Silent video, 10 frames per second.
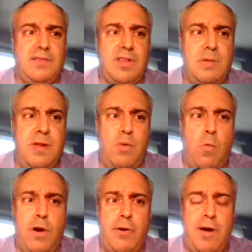There's going to be
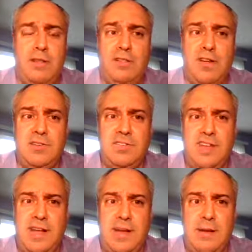one around
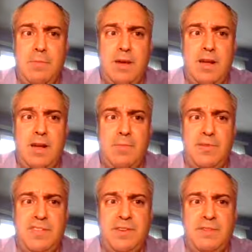lunchtime
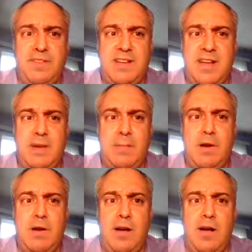Pacific
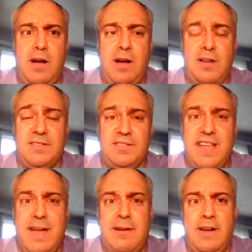time on
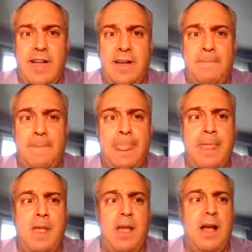Saturday.
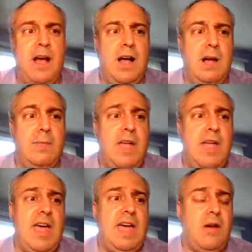
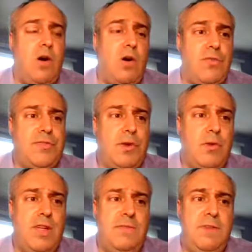And
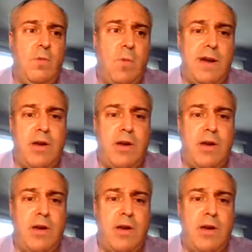also, if you